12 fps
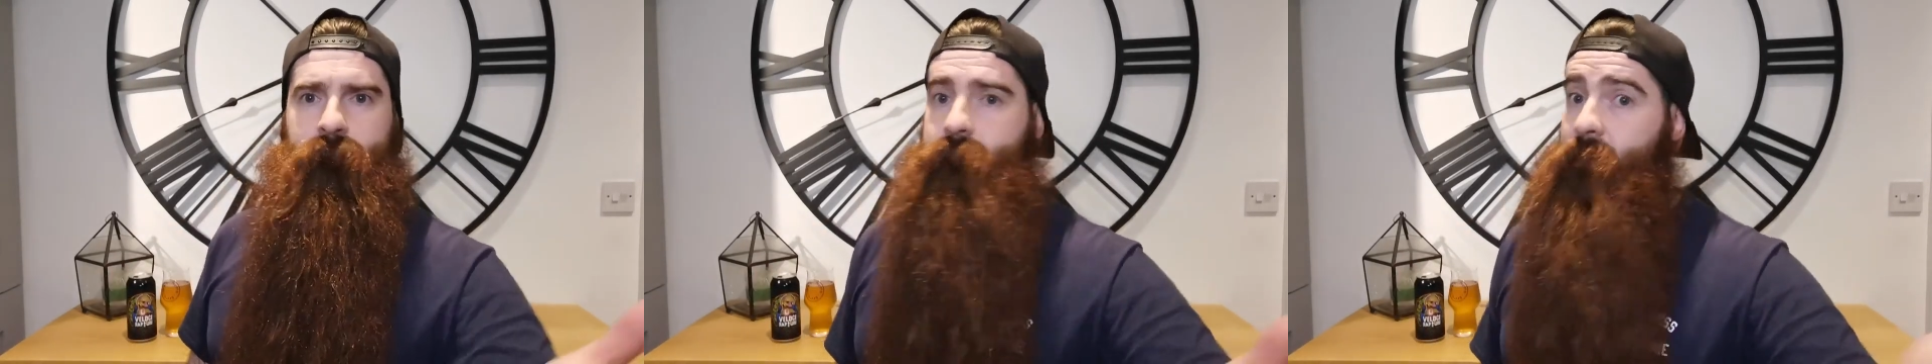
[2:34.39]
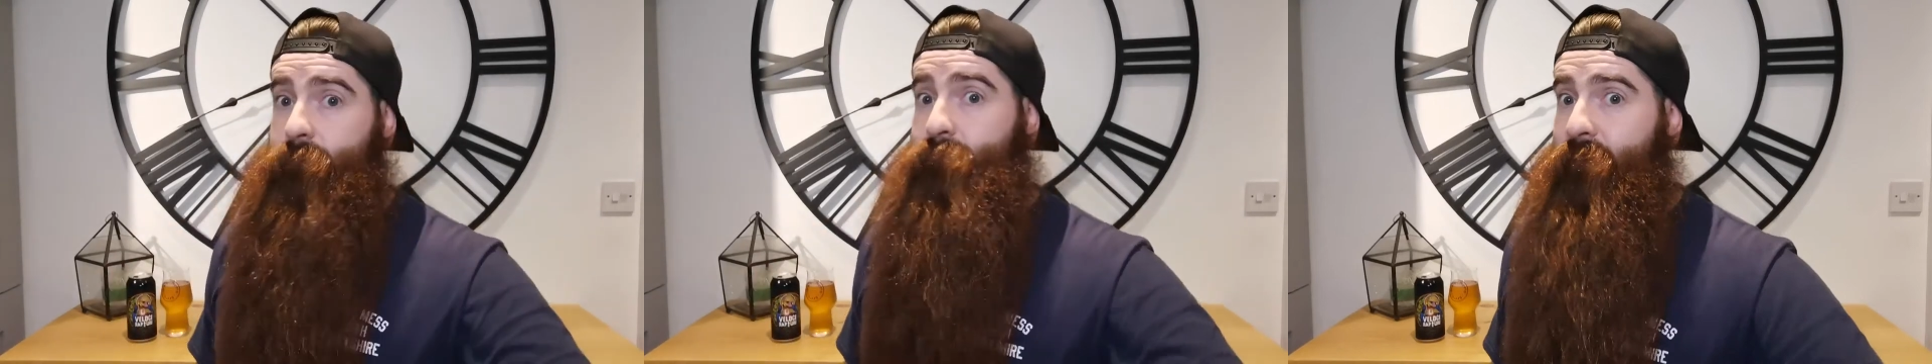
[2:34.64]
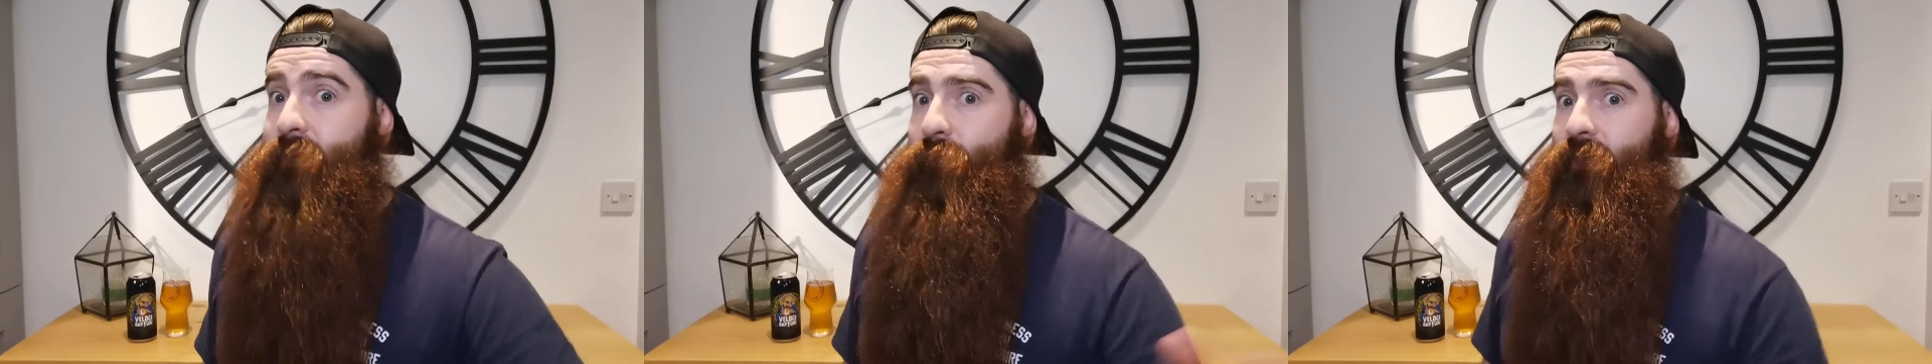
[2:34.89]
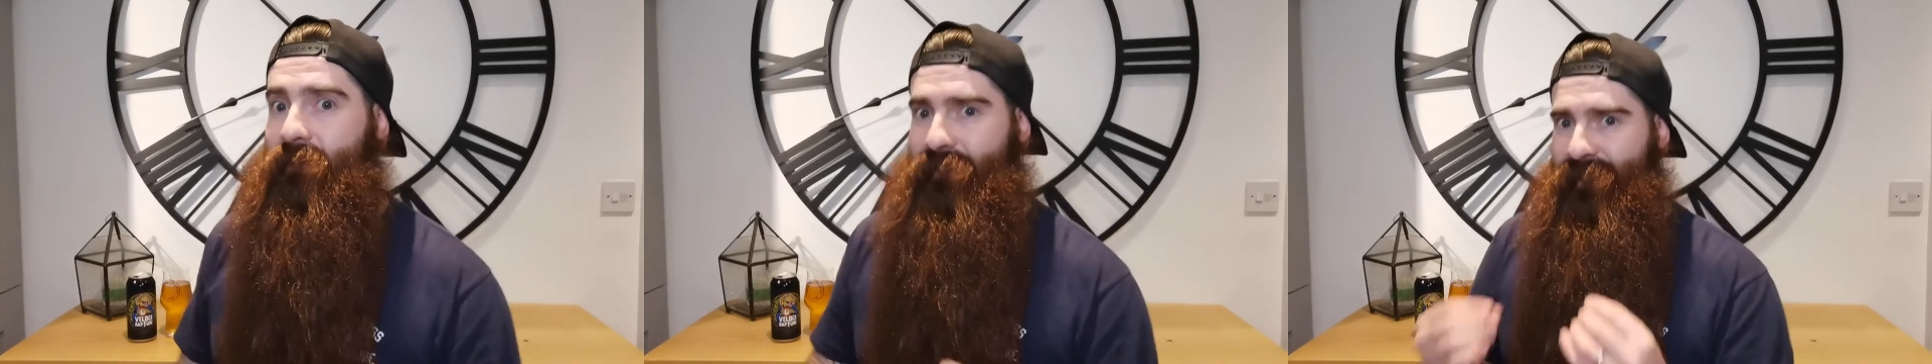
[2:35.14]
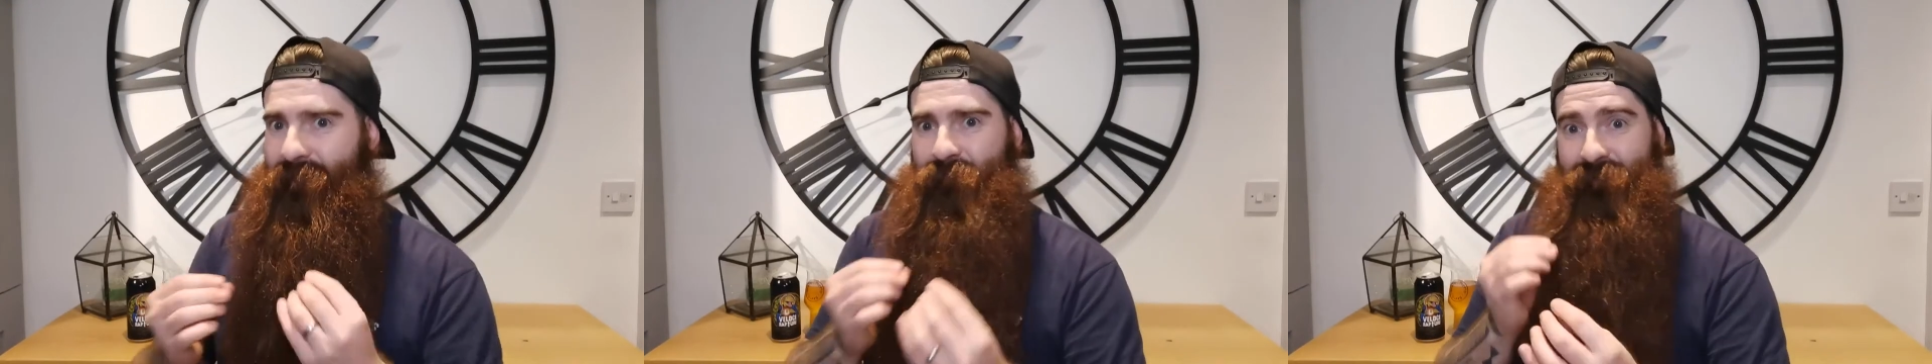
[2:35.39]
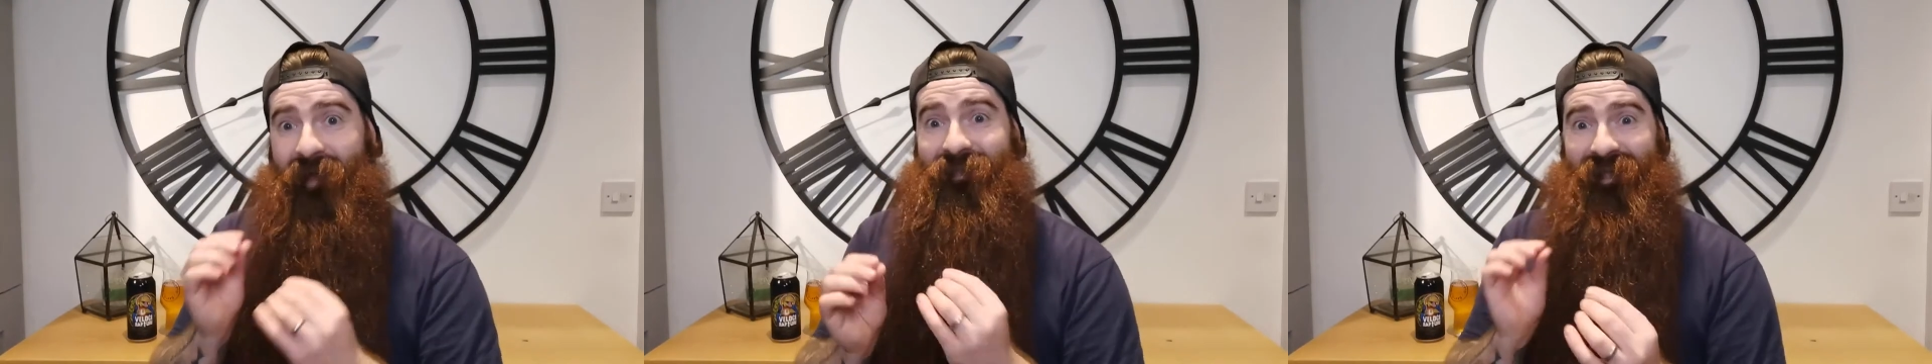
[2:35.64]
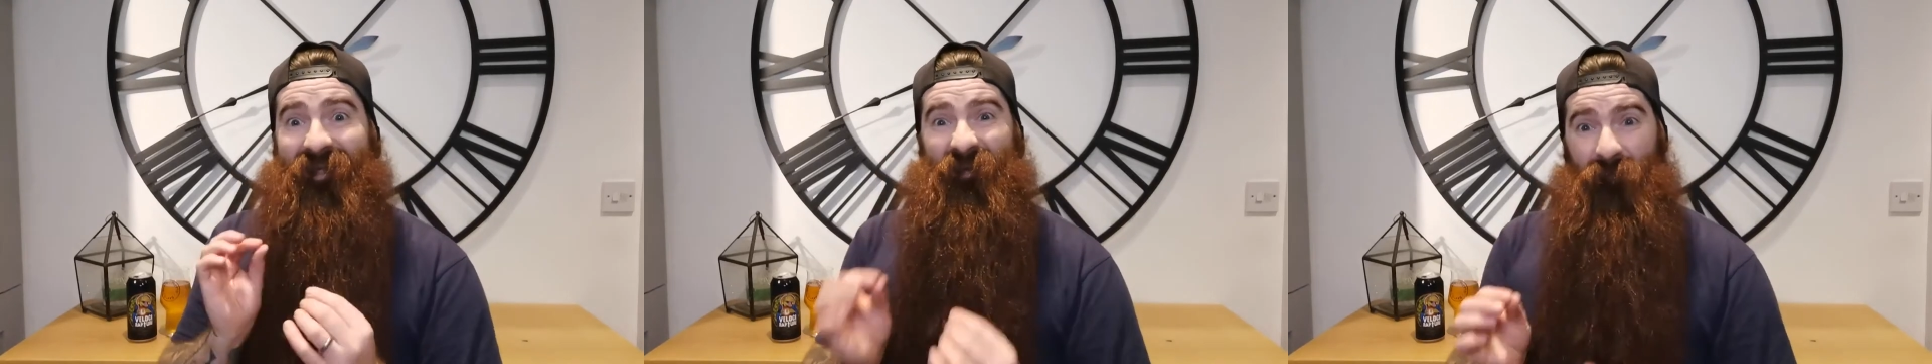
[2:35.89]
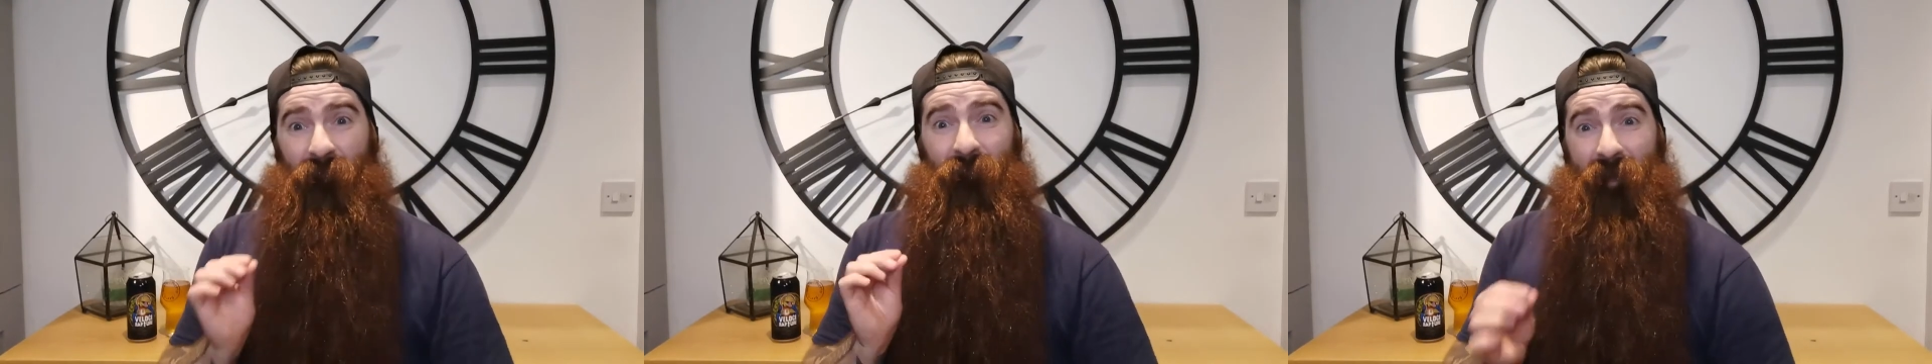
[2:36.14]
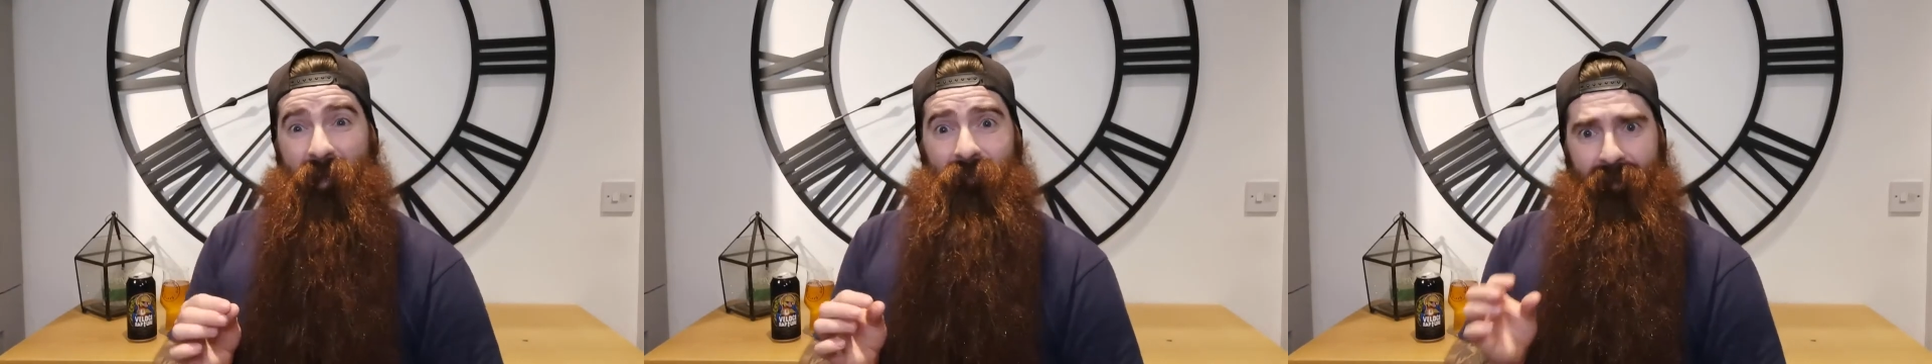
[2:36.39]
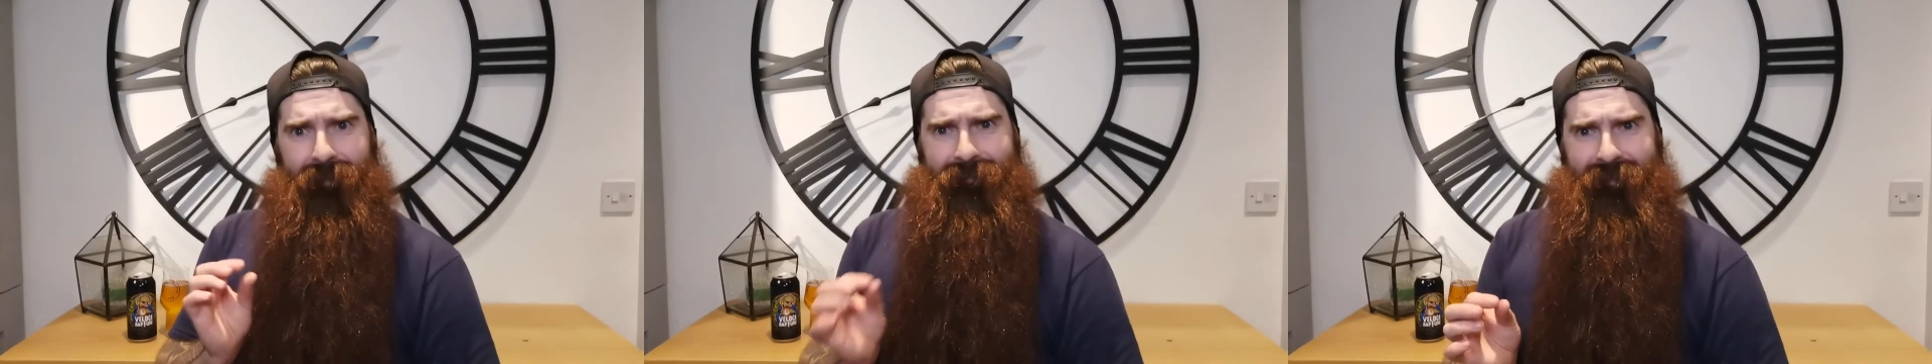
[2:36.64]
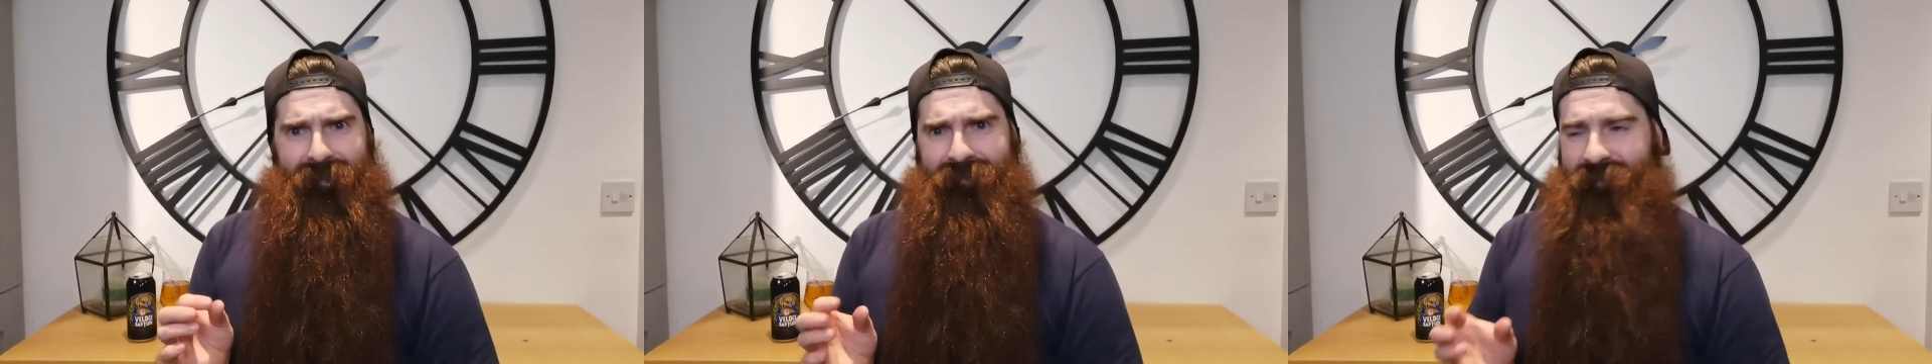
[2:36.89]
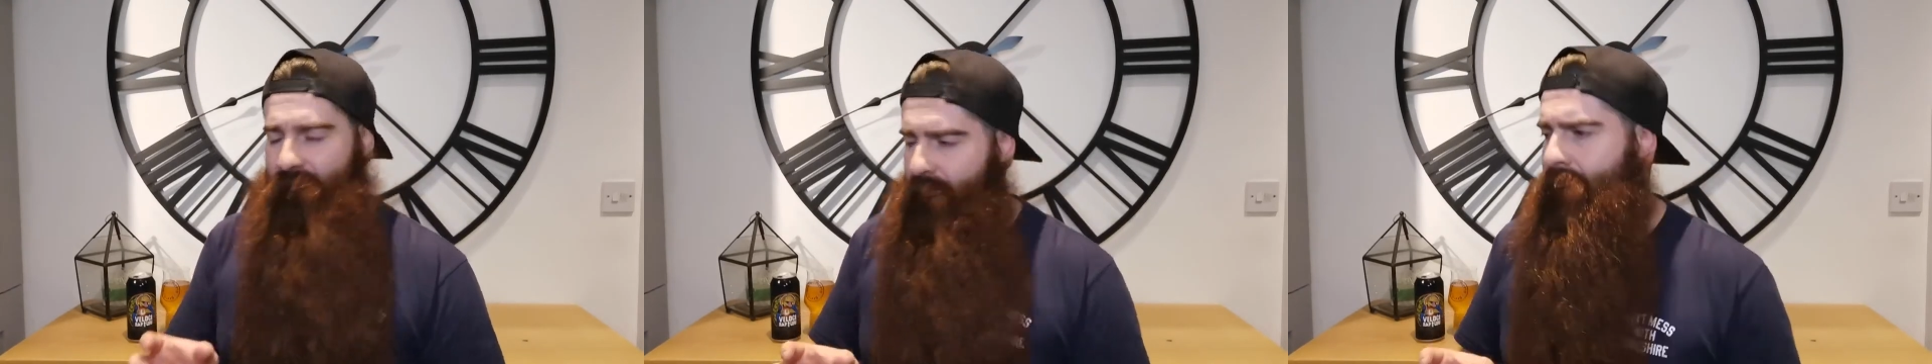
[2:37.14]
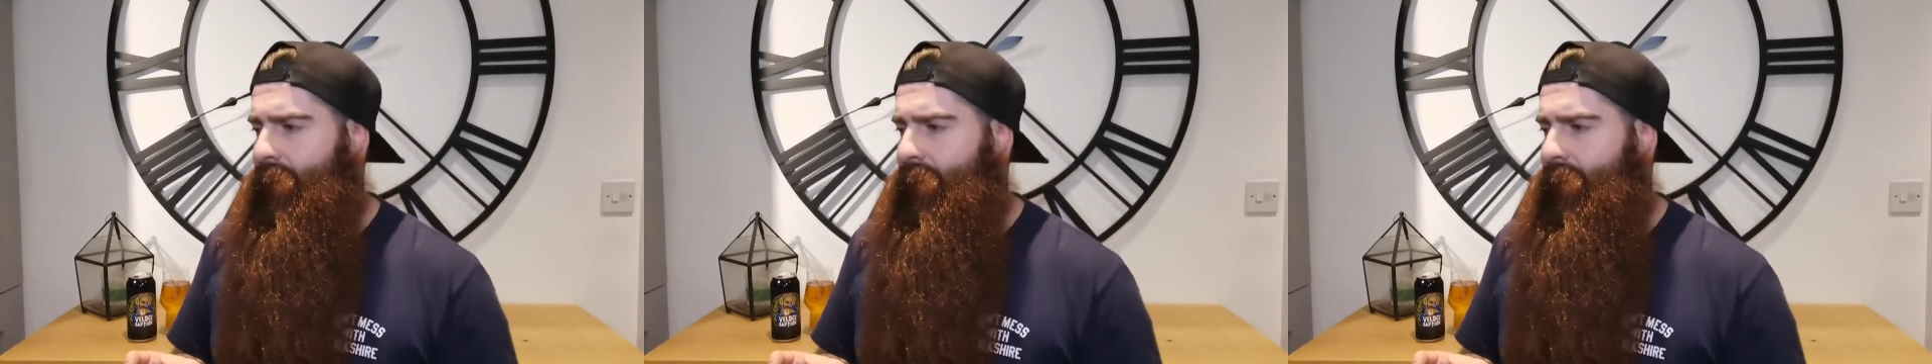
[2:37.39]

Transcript: That's pretty much like that like flavour, that taste.